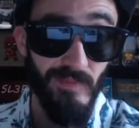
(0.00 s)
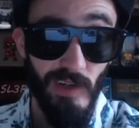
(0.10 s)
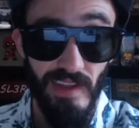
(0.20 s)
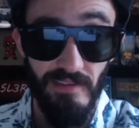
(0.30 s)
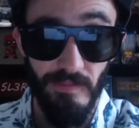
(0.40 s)

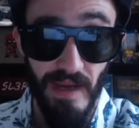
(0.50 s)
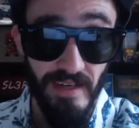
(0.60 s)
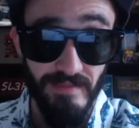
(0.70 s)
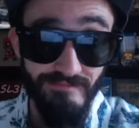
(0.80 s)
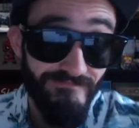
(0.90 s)
Well, never
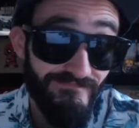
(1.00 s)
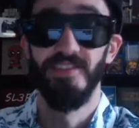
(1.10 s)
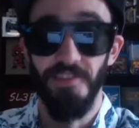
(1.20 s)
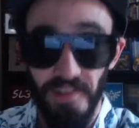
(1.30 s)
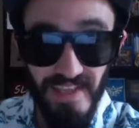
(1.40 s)
mind.
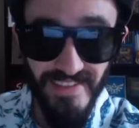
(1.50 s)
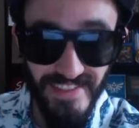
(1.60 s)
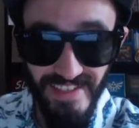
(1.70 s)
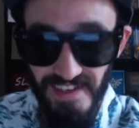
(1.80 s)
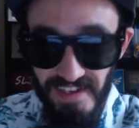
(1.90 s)
So let's
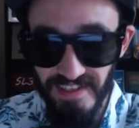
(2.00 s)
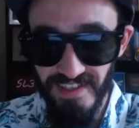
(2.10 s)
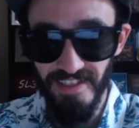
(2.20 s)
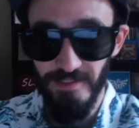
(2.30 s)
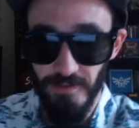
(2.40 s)
get into
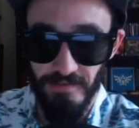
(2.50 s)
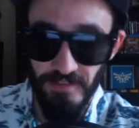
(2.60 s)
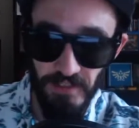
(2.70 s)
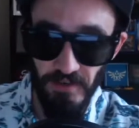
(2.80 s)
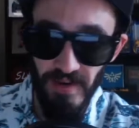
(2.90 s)
this
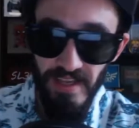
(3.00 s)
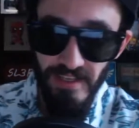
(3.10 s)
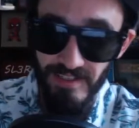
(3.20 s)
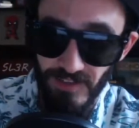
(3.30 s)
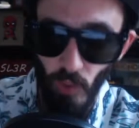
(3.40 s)
review.
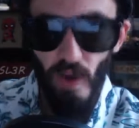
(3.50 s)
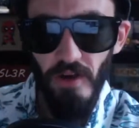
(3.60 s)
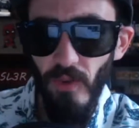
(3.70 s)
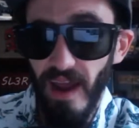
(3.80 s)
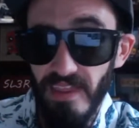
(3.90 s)
So what
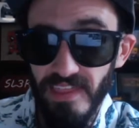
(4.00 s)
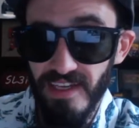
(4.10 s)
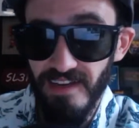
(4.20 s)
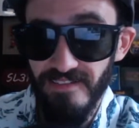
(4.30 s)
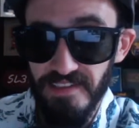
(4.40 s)
do I
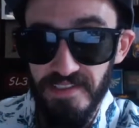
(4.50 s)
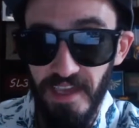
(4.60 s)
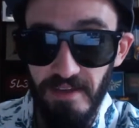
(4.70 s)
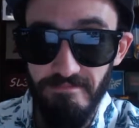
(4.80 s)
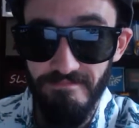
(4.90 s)
think of this
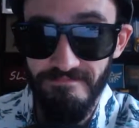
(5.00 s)
game?